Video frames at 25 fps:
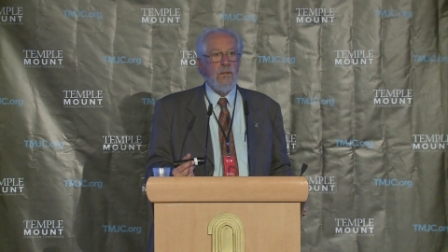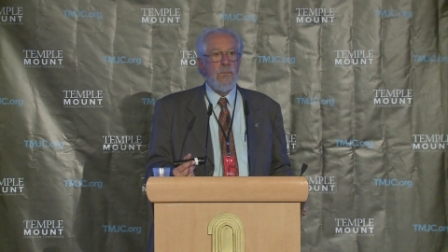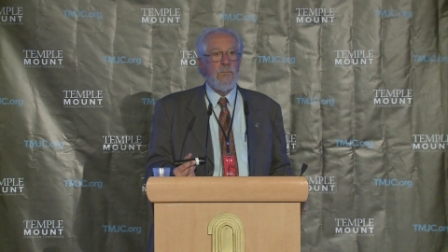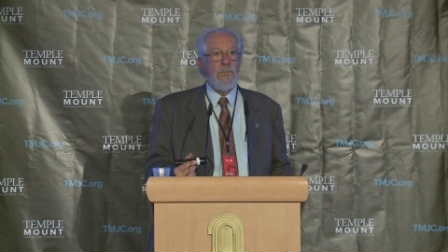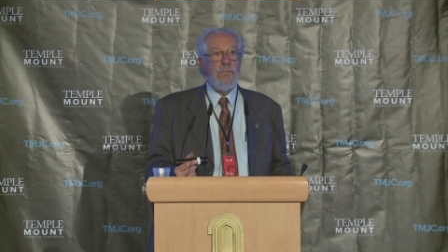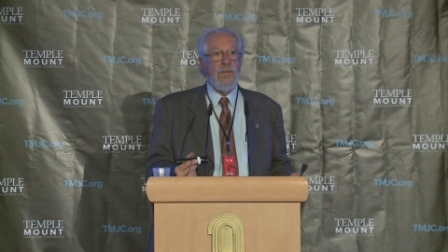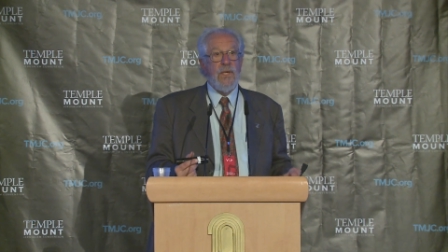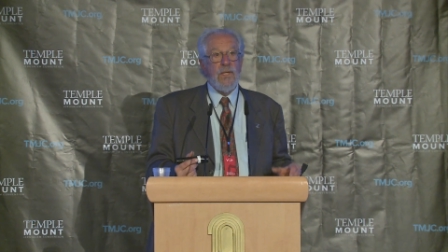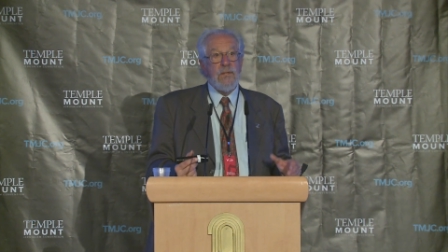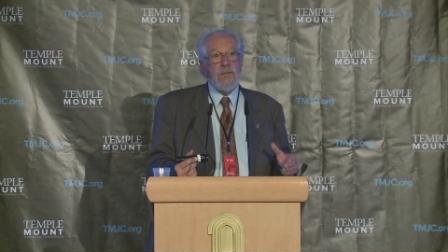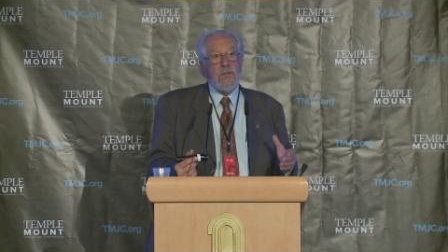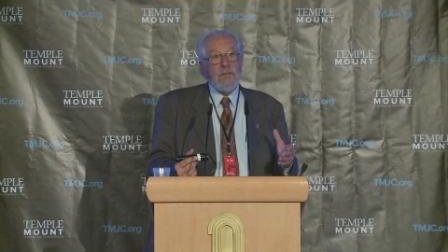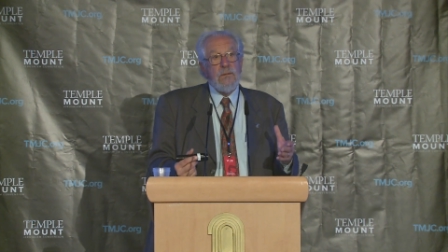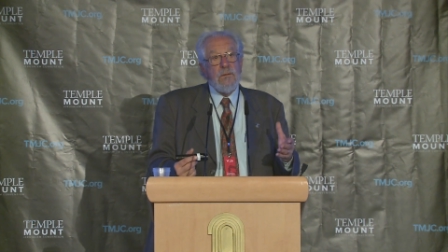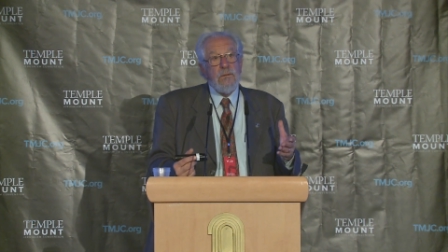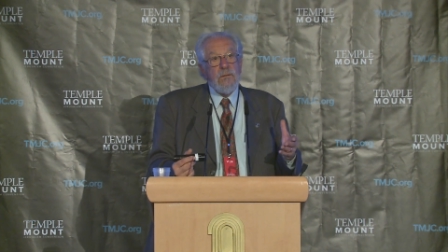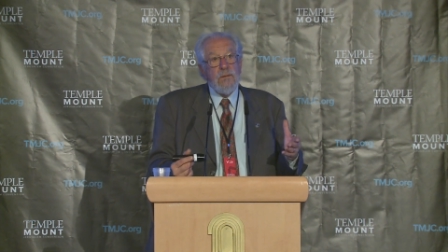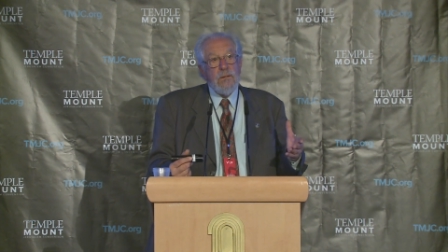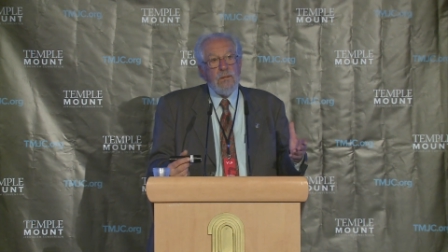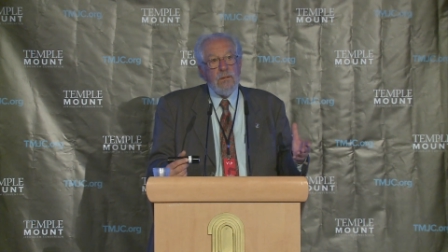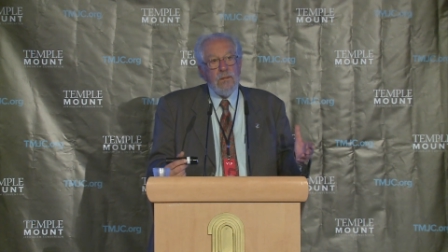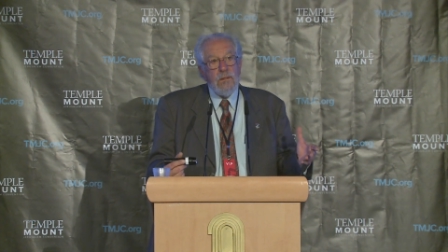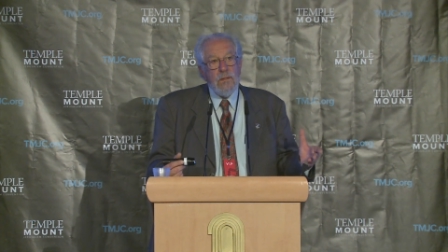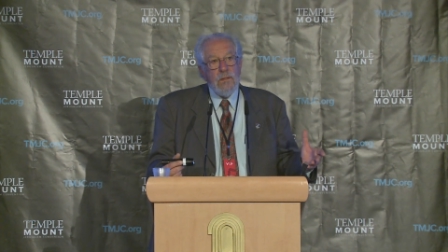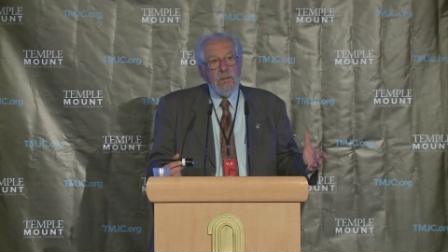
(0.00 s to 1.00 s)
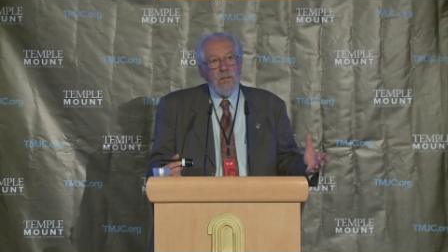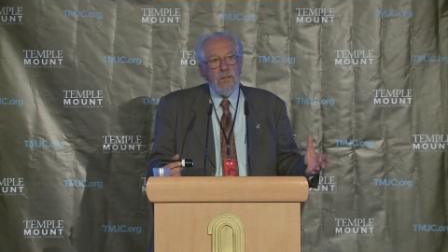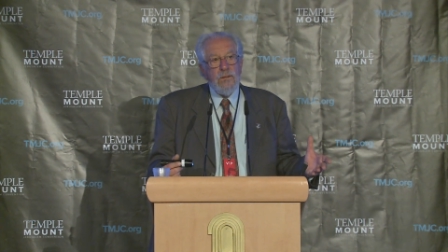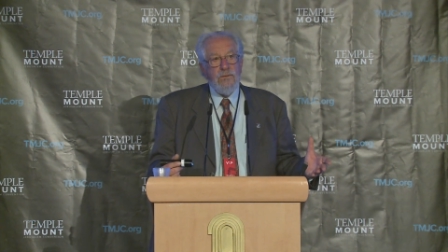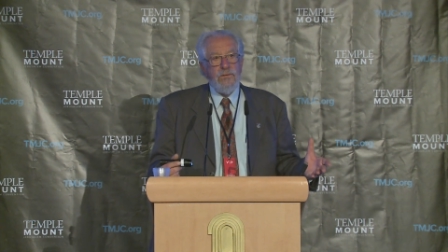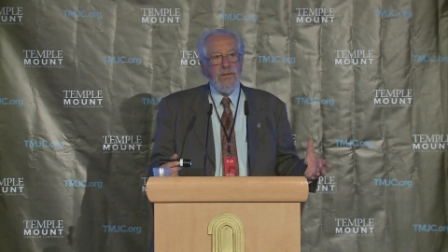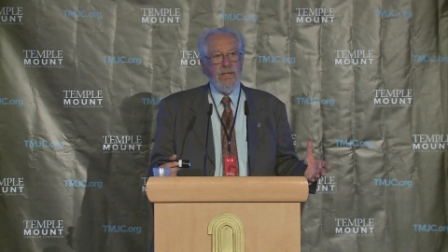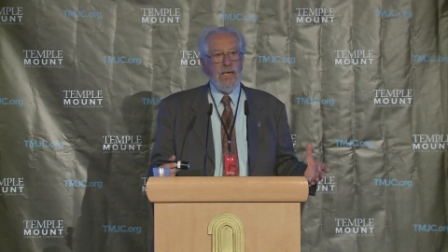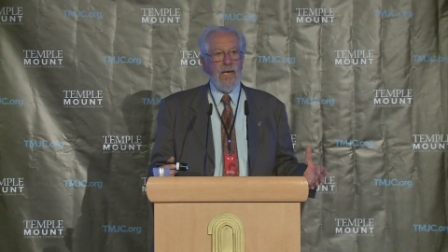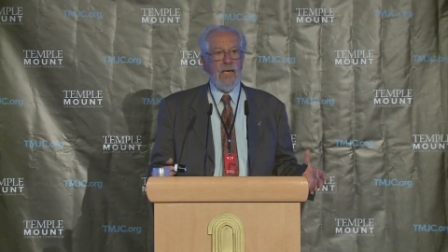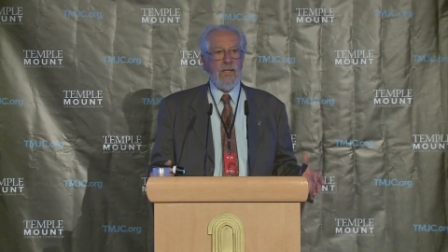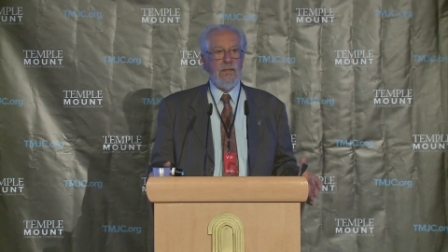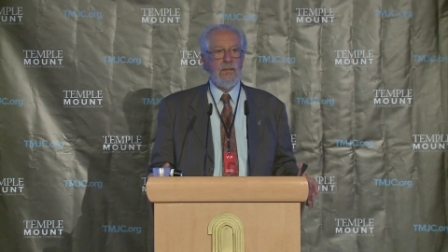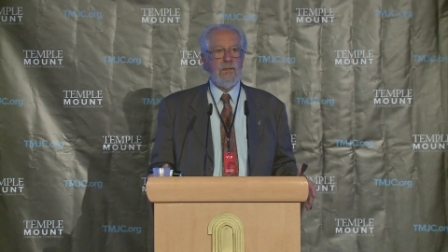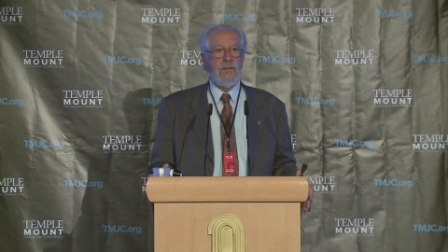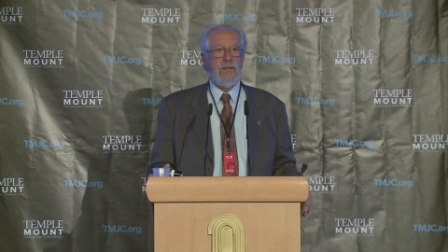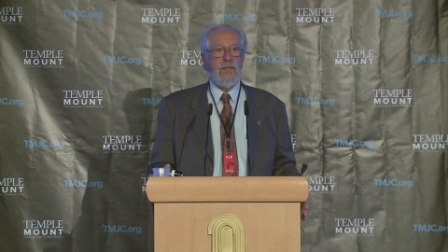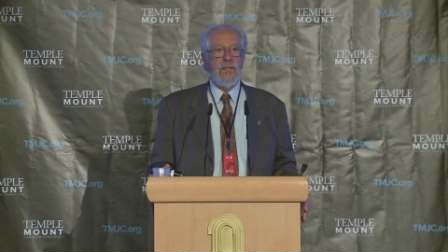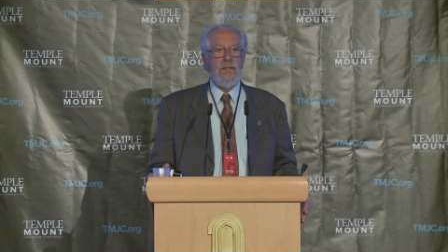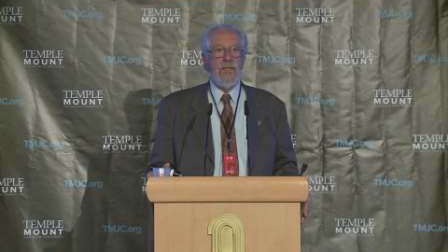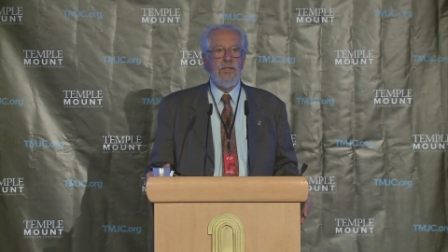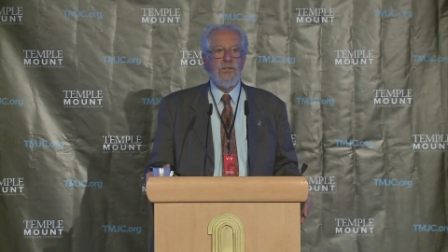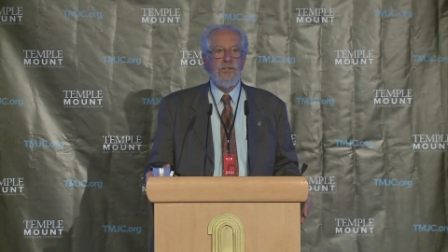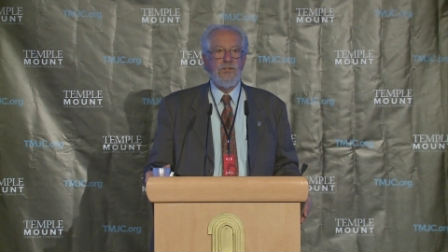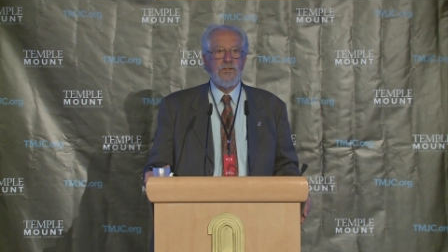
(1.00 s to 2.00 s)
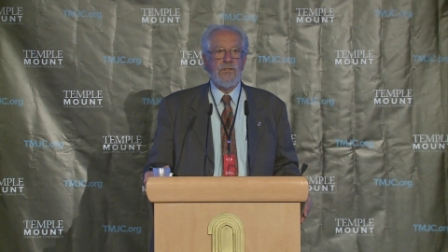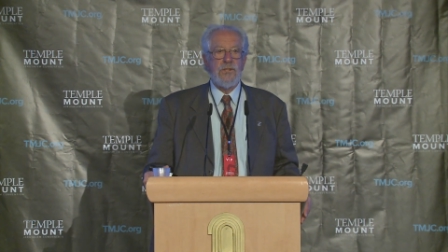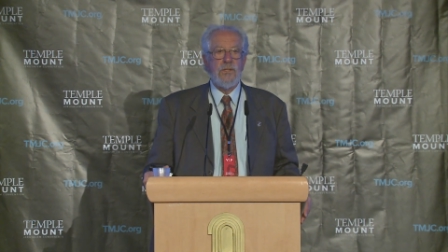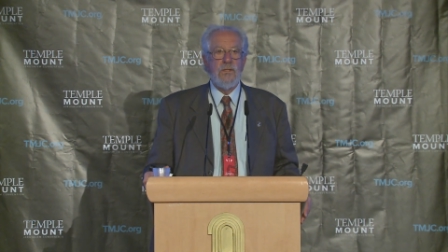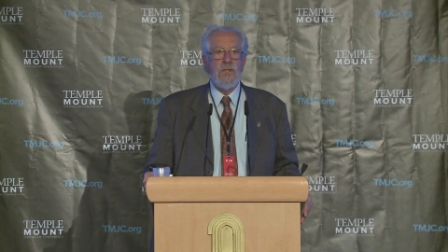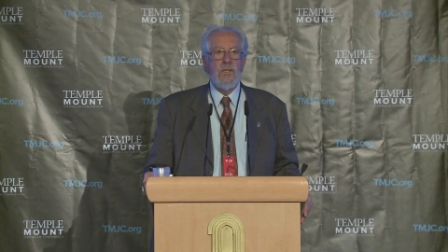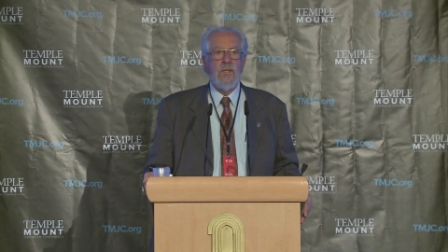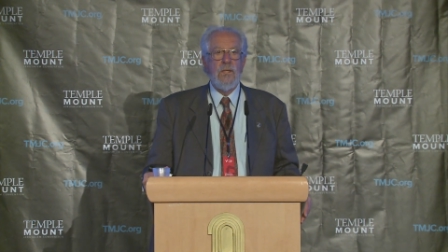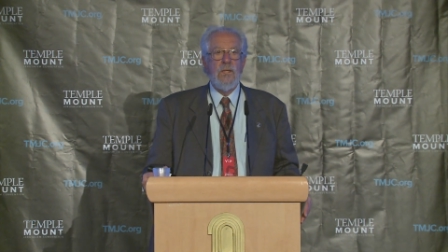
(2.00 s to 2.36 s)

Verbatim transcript: but the reality is